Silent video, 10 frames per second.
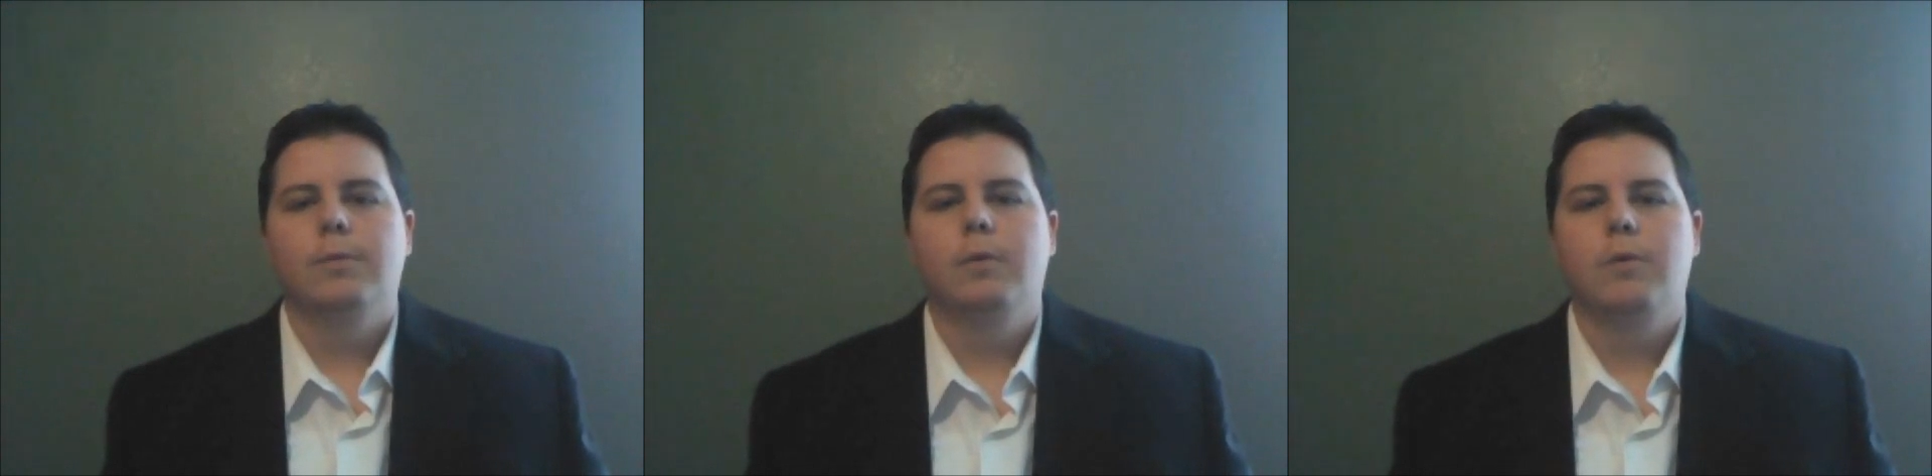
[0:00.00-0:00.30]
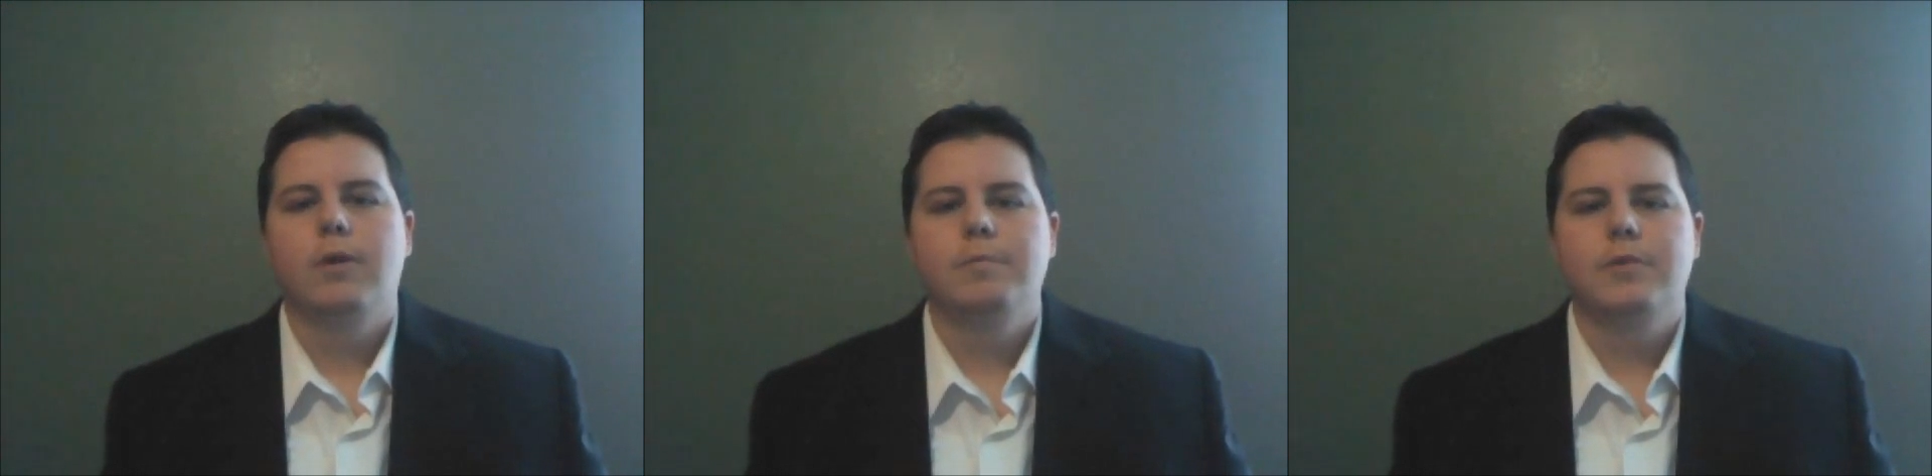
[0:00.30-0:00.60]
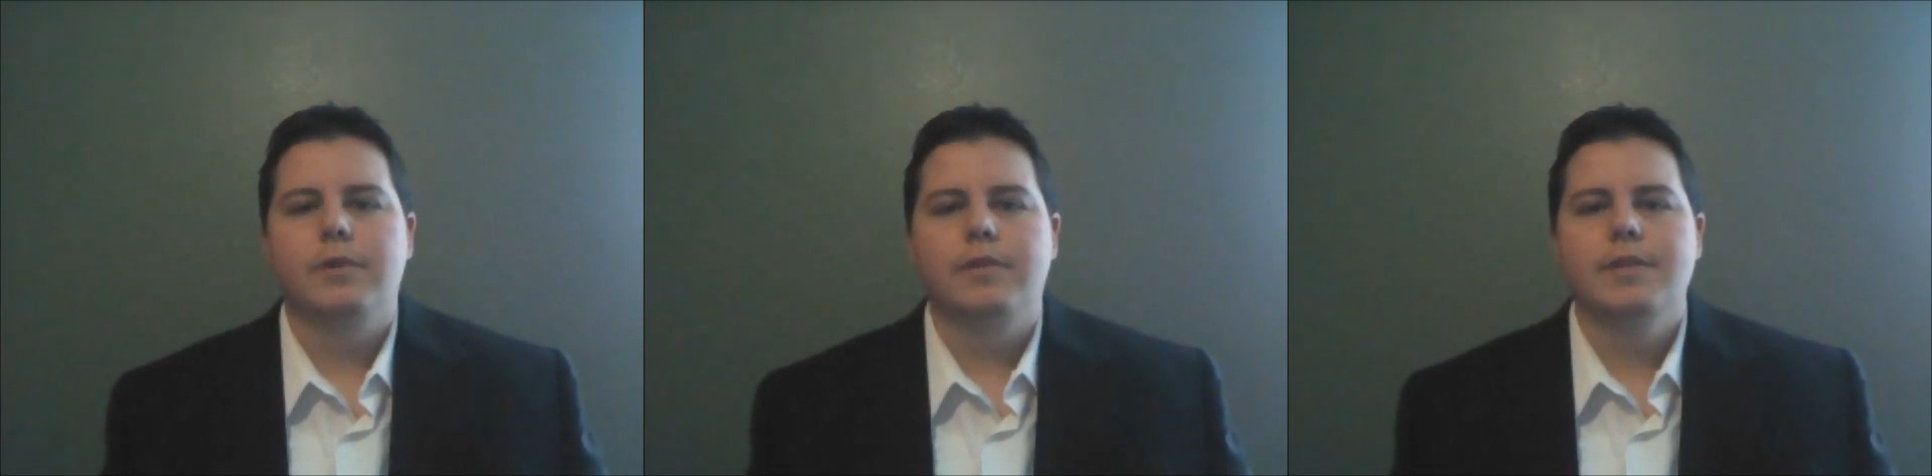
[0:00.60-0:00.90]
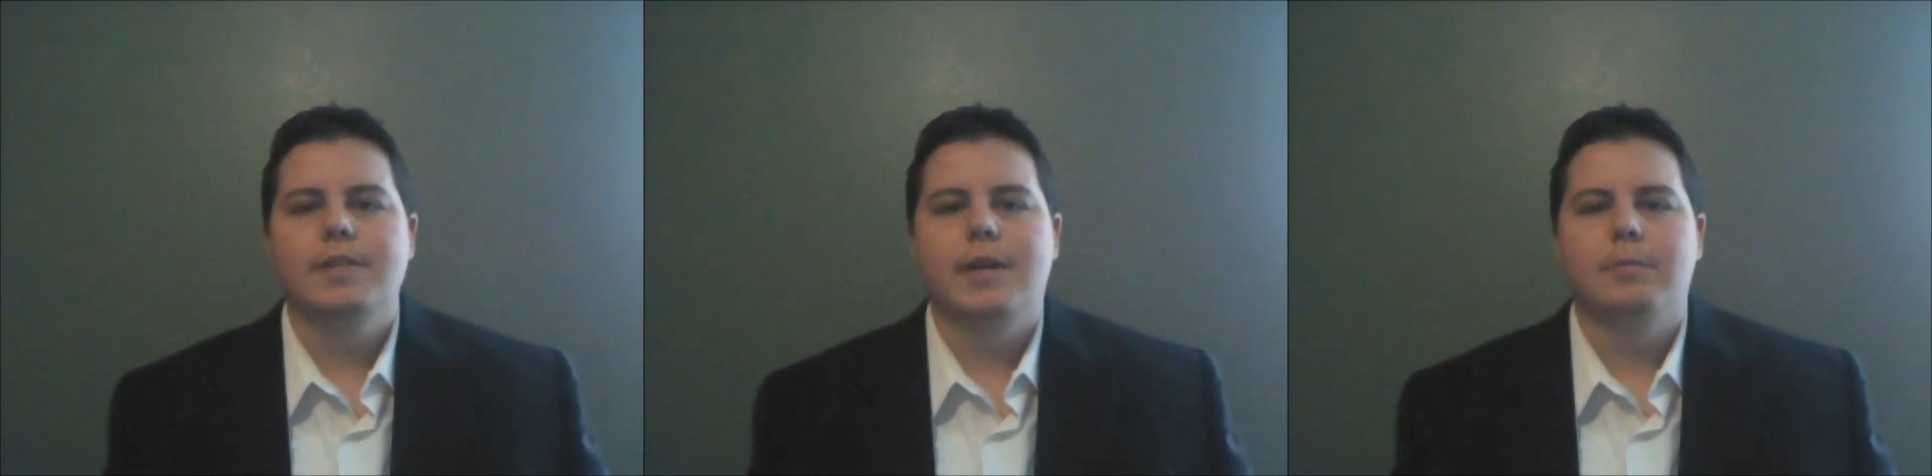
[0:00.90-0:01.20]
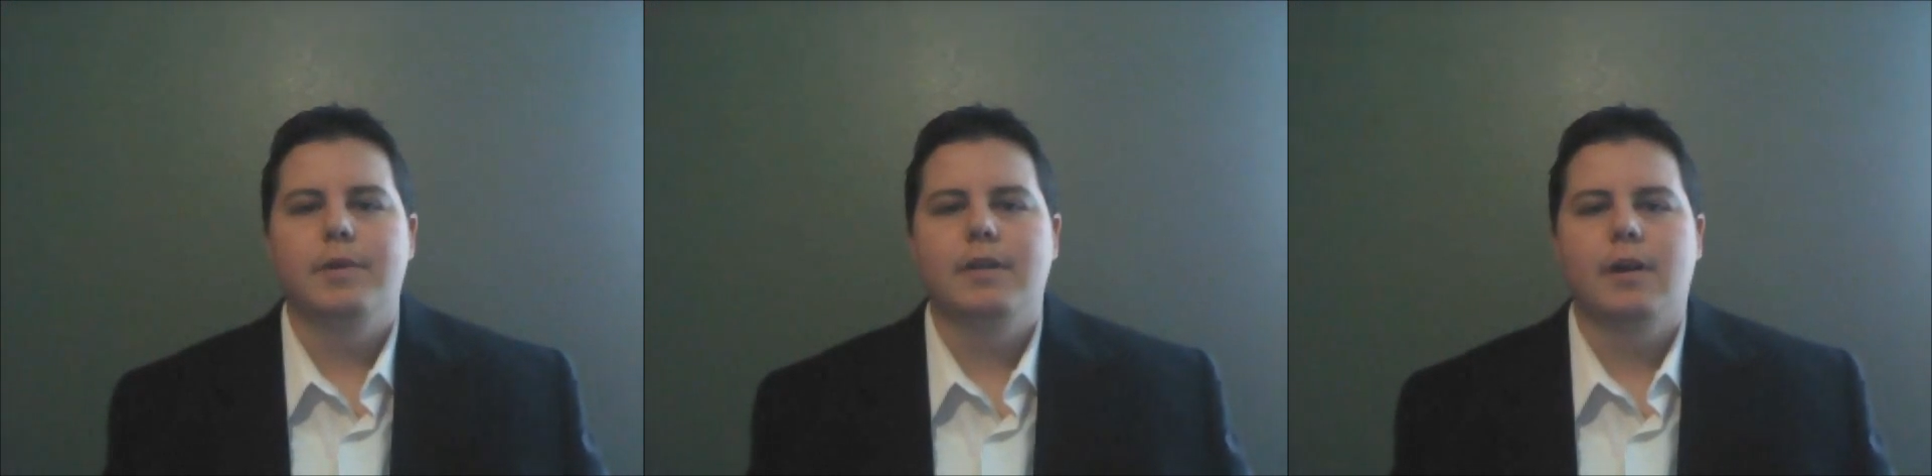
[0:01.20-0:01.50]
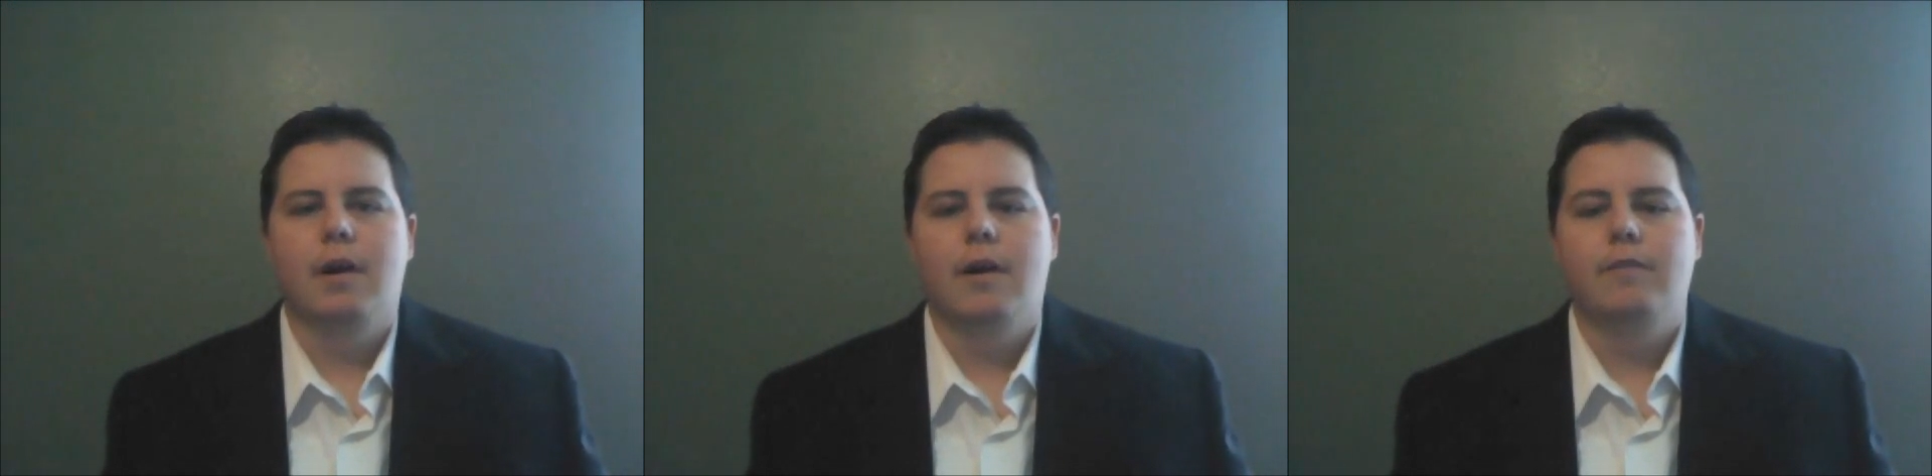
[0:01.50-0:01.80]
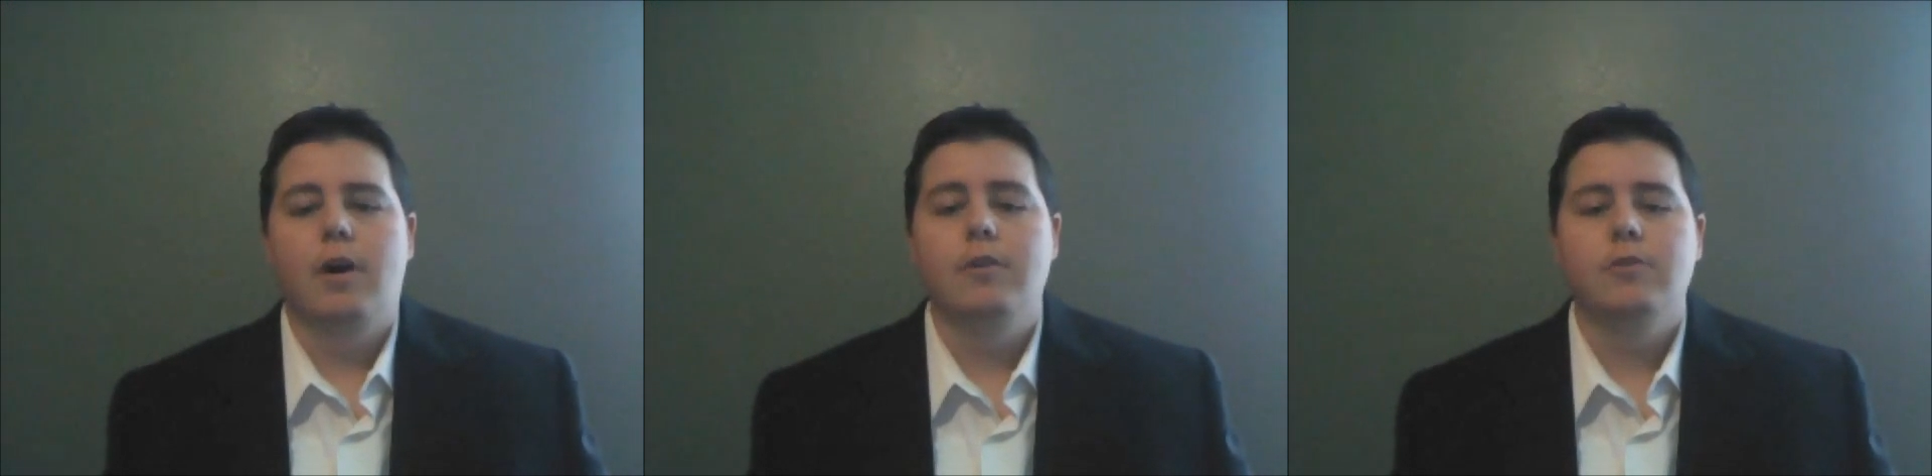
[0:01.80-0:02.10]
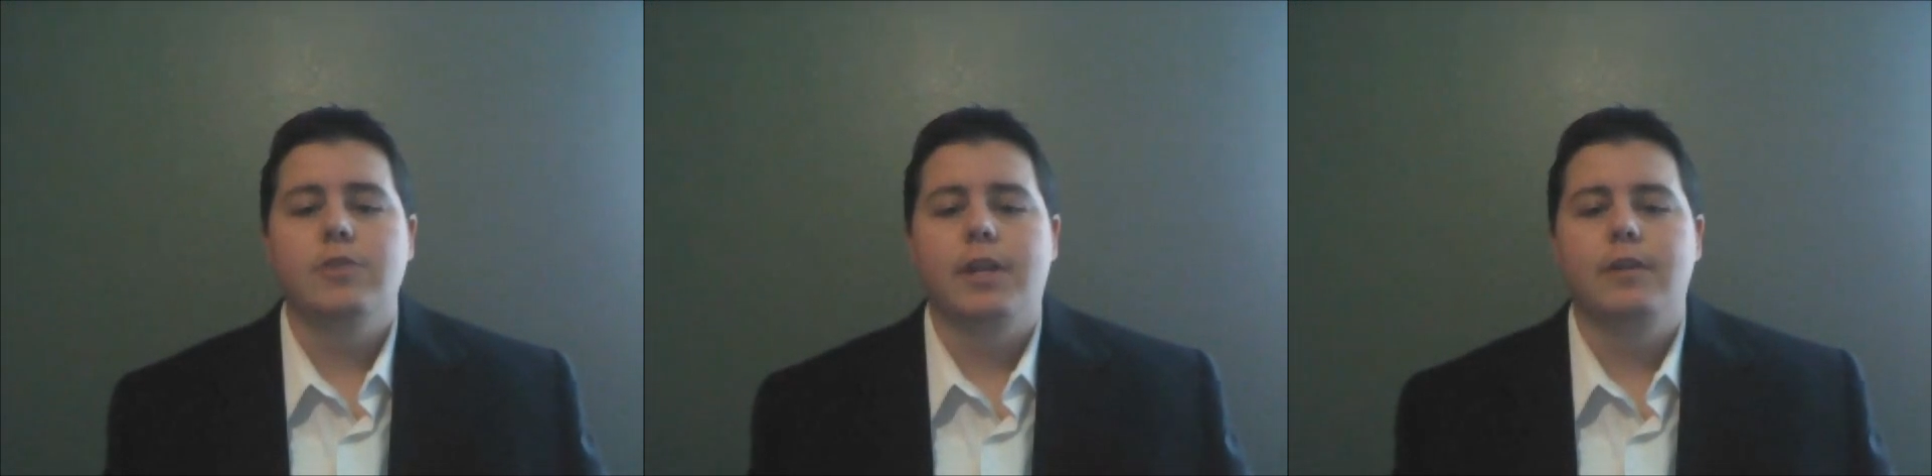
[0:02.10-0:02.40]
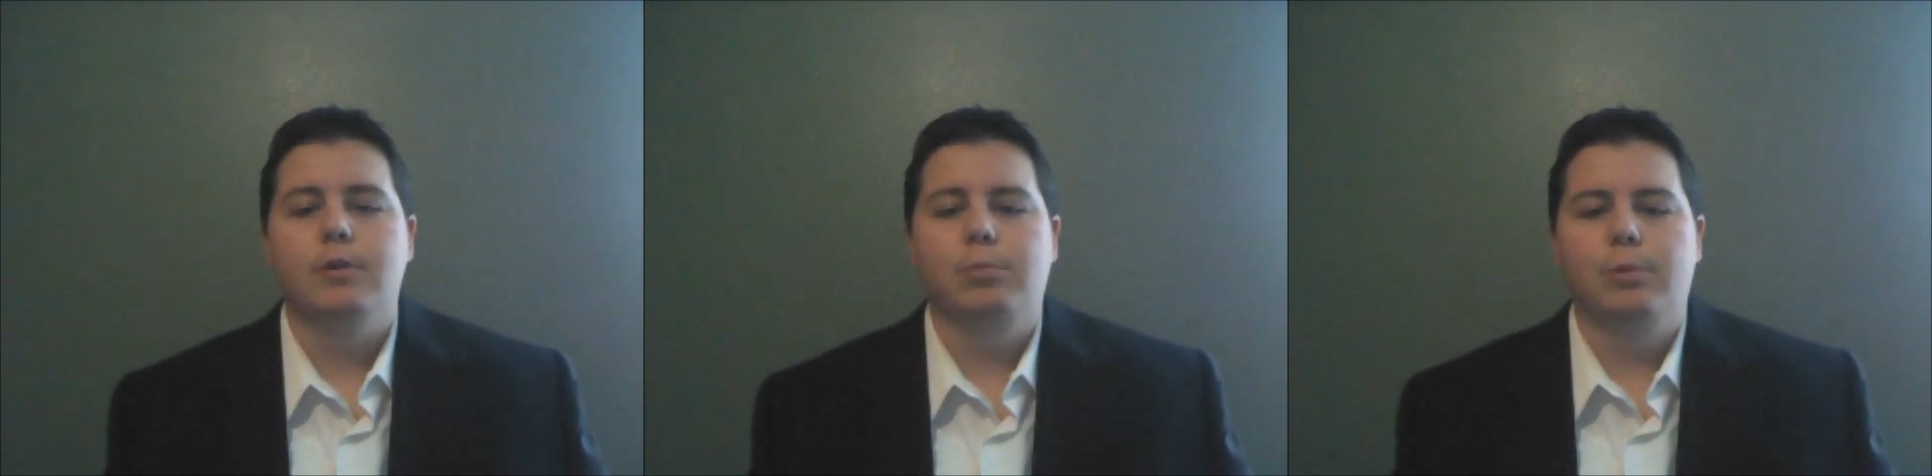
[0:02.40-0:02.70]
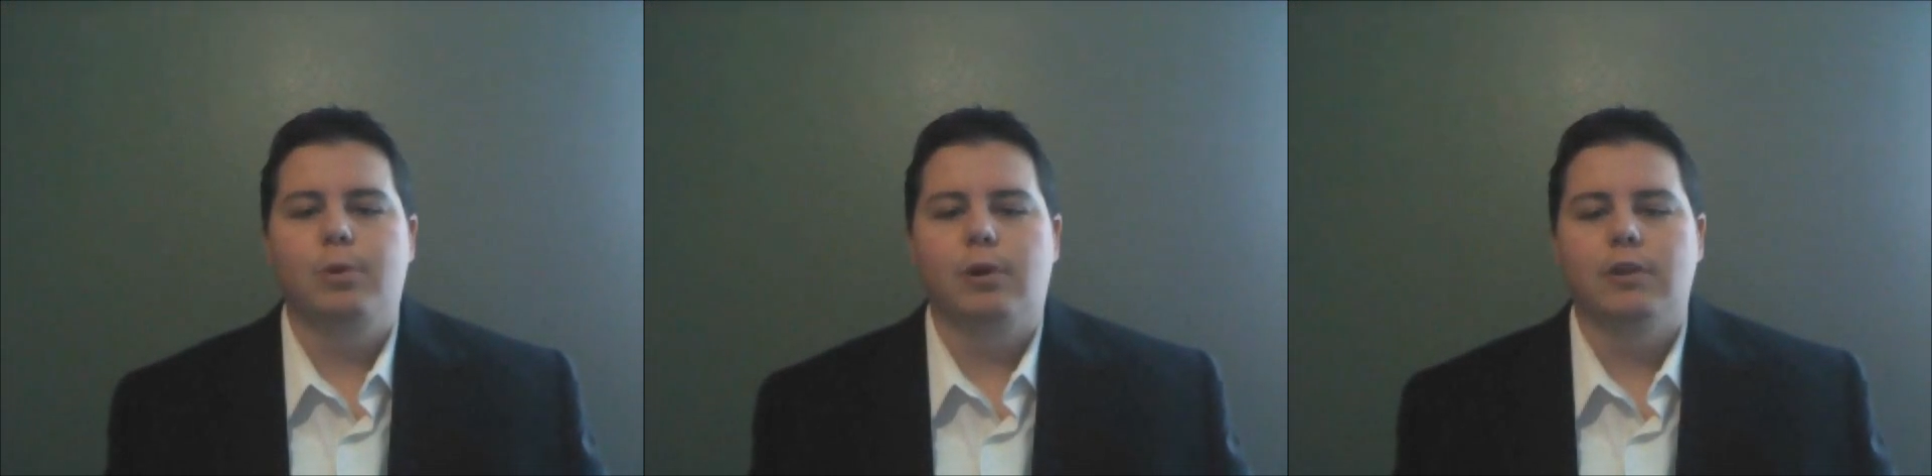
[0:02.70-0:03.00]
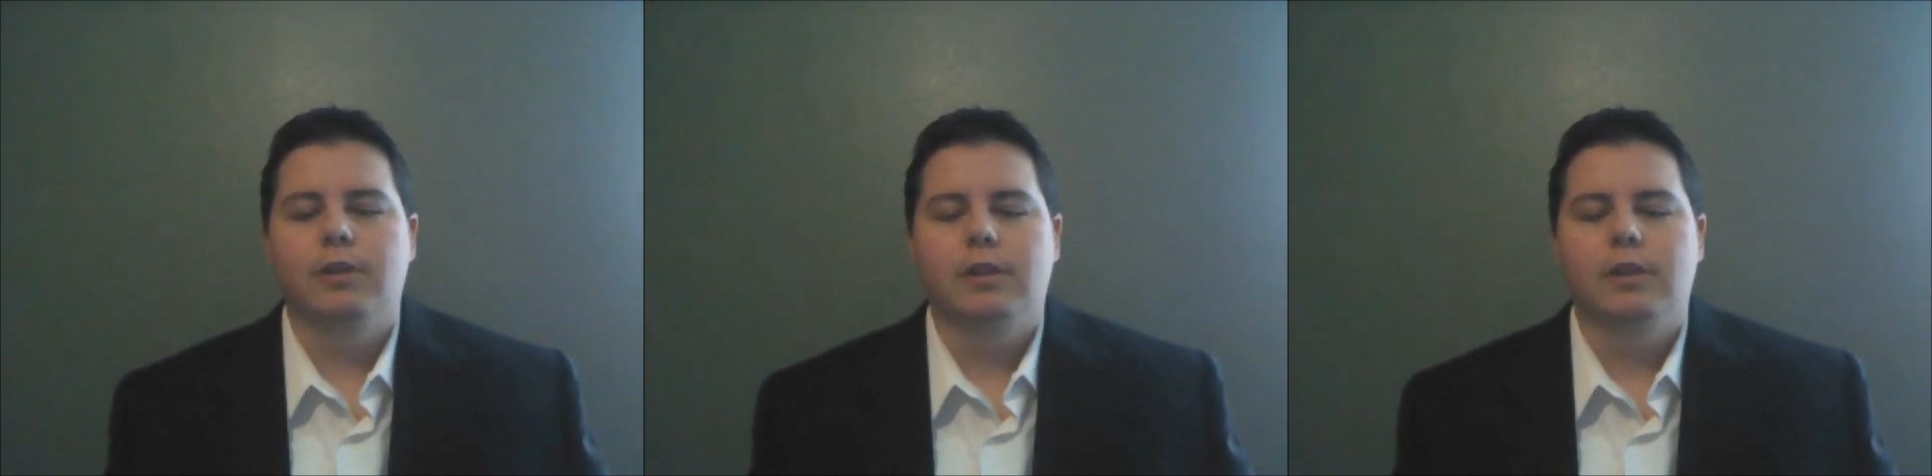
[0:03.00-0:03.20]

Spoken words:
Welcome to this segment of Understanding Your Bluebook.